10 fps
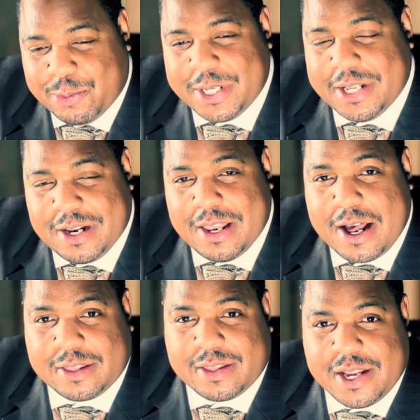we did a lot
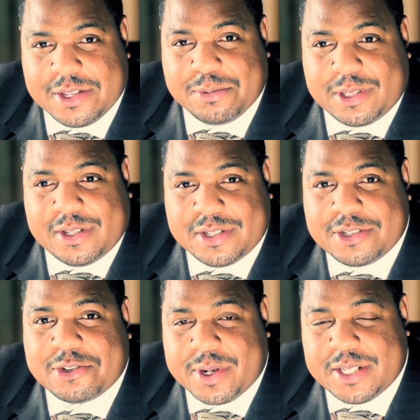of things with the
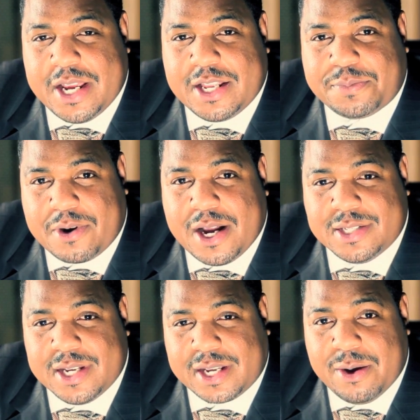Street Jazz
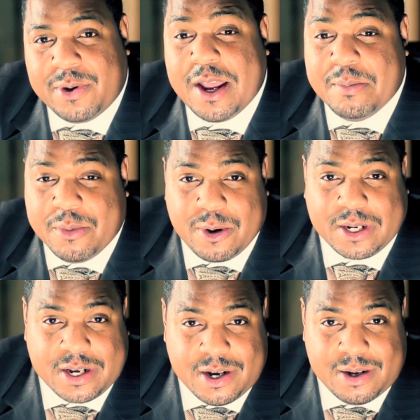project, and we got more to
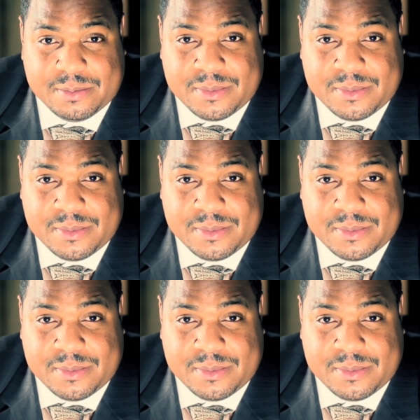come